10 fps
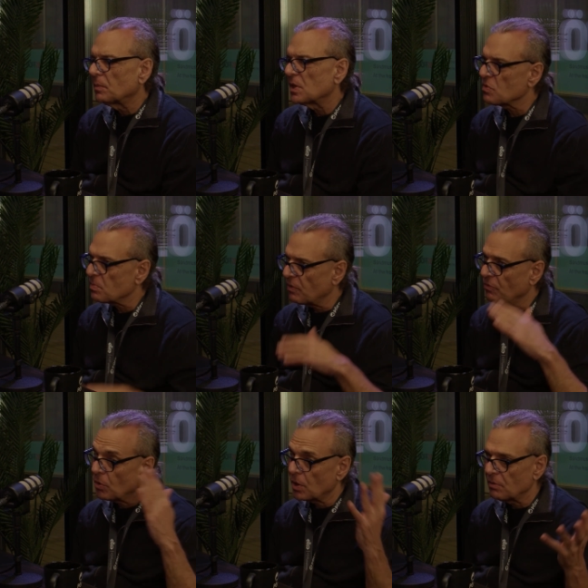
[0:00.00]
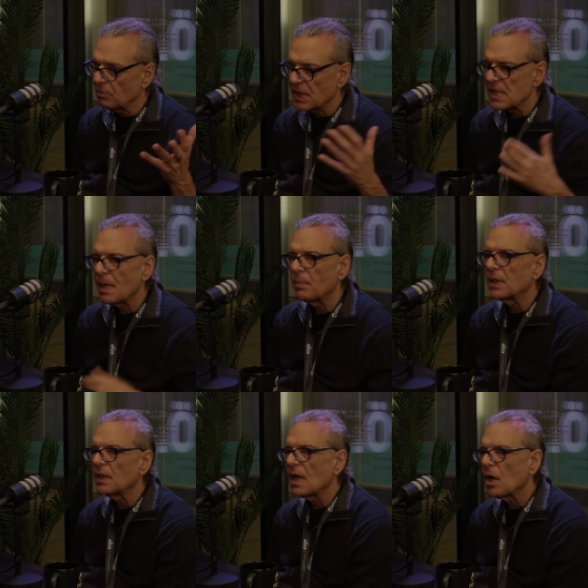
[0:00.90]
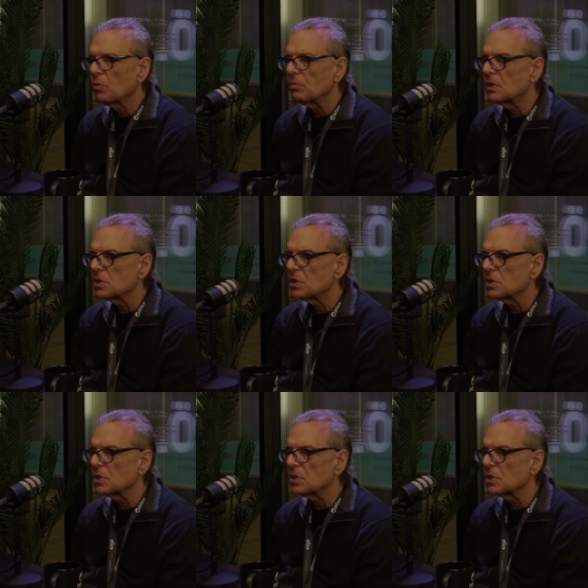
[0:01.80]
This was before what is happening now.